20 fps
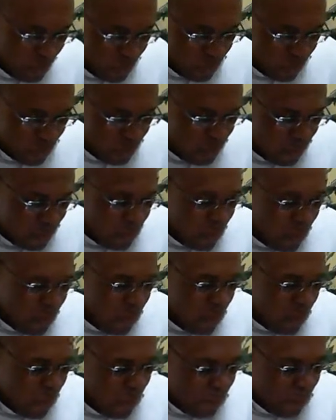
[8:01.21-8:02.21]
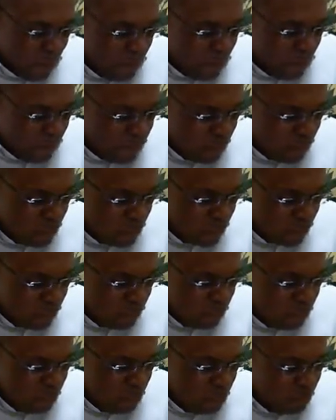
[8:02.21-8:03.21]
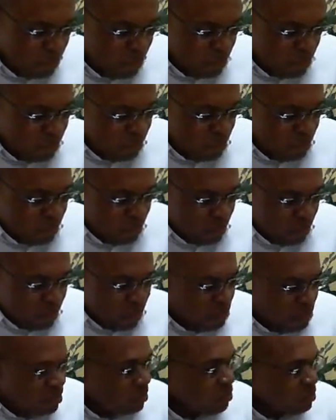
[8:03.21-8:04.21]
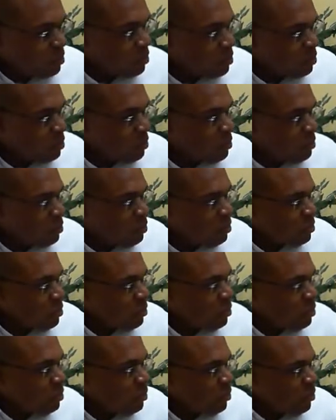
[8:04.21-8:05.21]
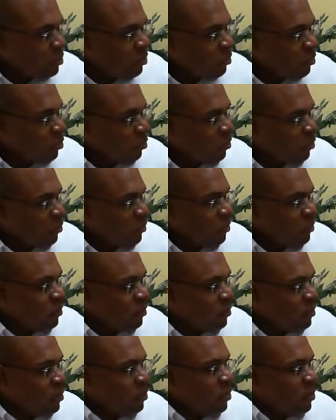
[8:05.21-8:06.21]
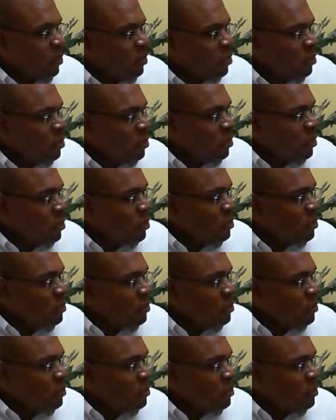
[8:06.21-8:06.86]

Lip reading: No words are spoken by the person on screen.